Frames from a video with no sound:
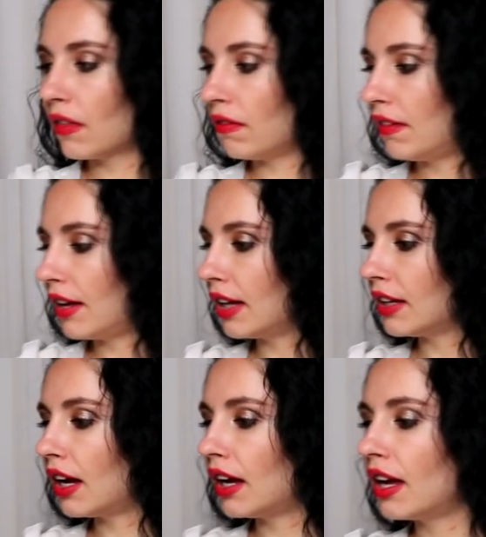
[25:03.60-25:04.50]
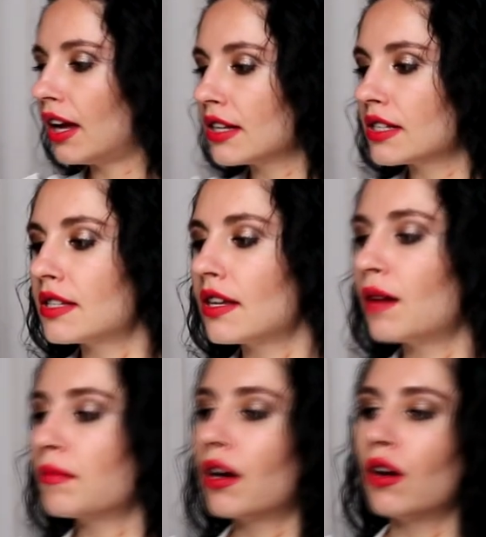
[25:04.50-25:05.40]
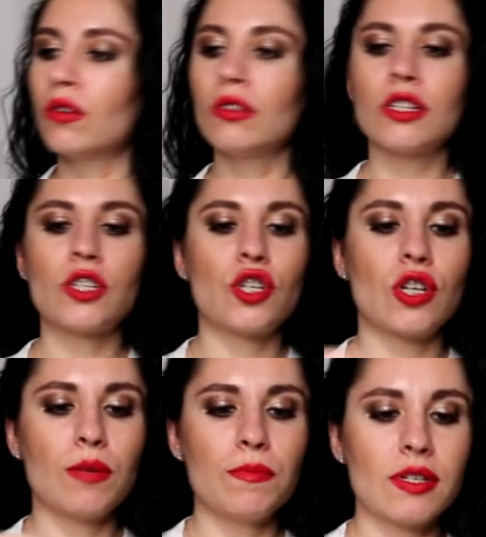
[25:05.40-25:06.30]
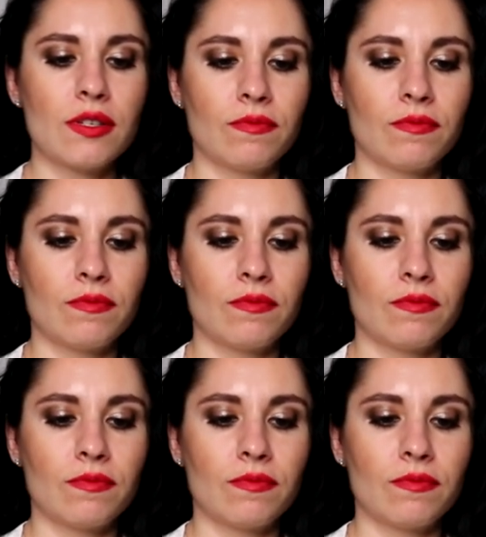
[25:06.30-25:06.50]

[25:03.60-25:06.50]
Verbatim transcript: Then I add some coconut chips.